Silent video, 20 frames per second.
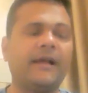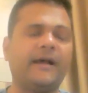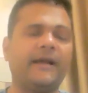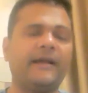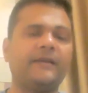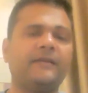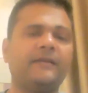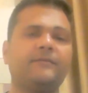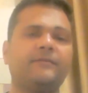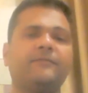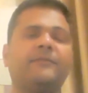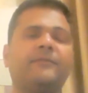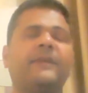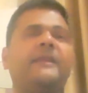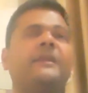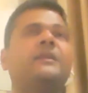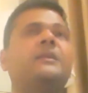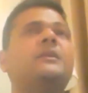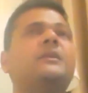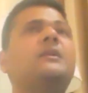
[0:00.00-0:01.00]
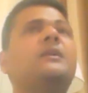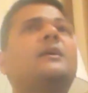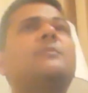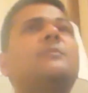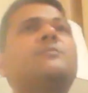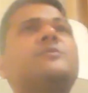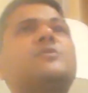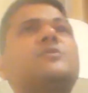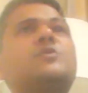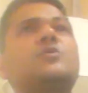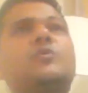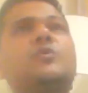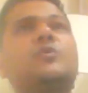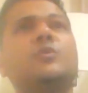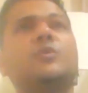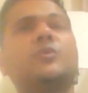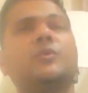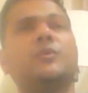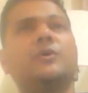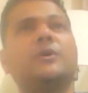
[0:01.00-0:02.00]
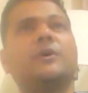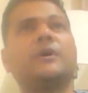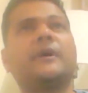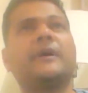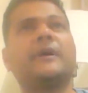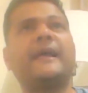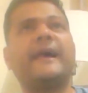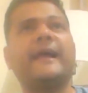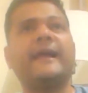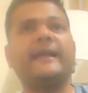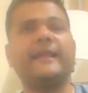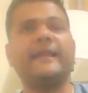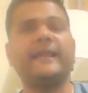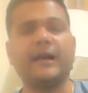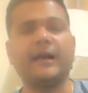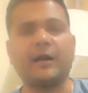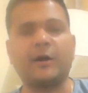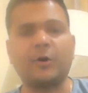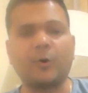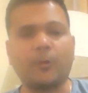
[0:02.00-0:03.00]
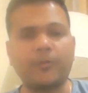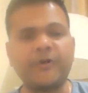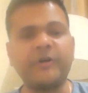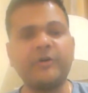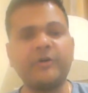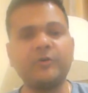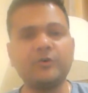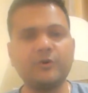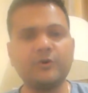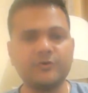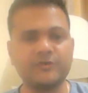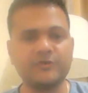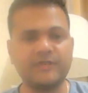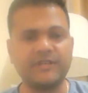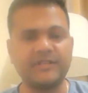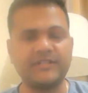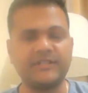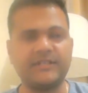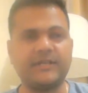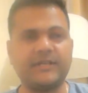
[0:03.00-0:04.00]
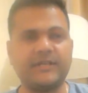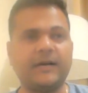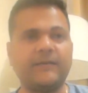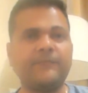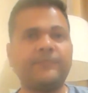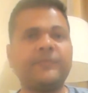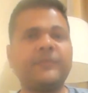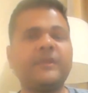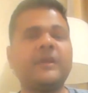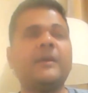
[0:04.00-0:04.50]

And when it comes to getting adopted to using Jira,